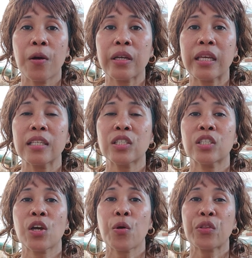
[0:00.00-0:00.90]
Okay,
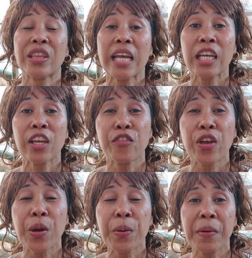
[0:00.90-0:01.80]
so thank you
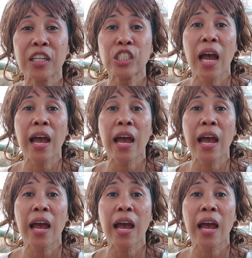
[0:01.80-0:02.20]
very much.